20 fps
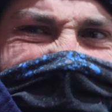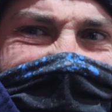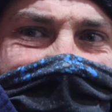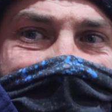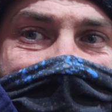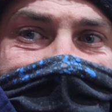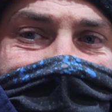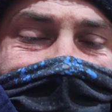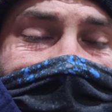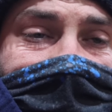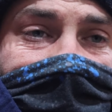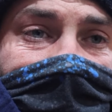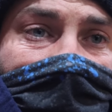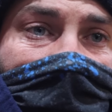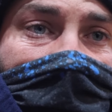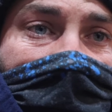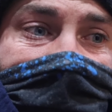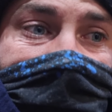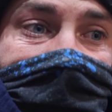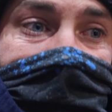Guys, I
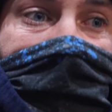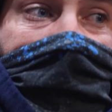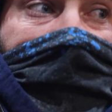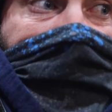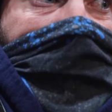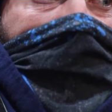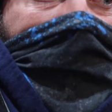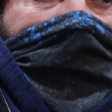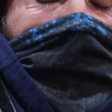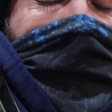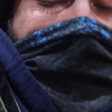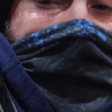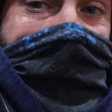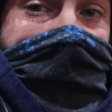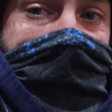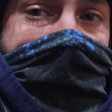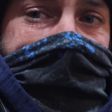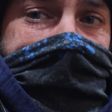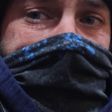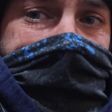forgot to mention
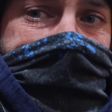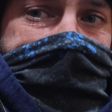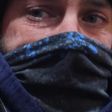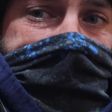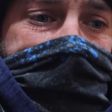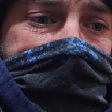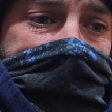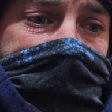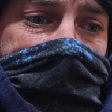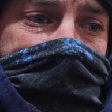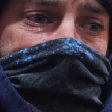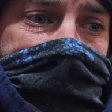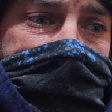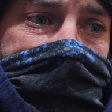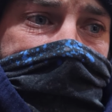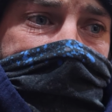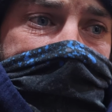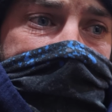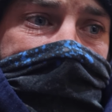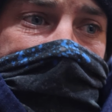today is uh,
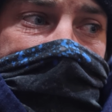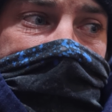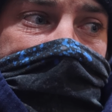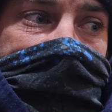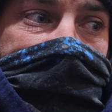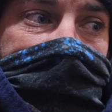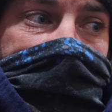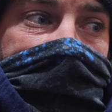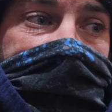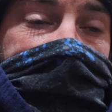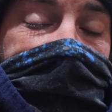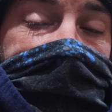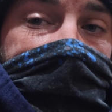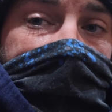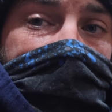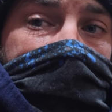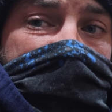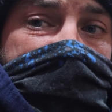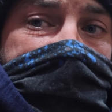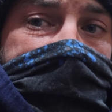like the
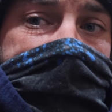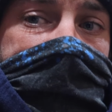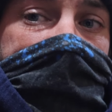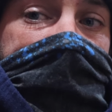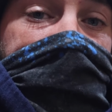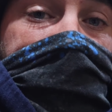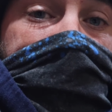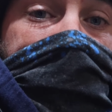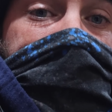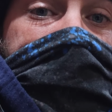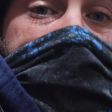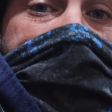first major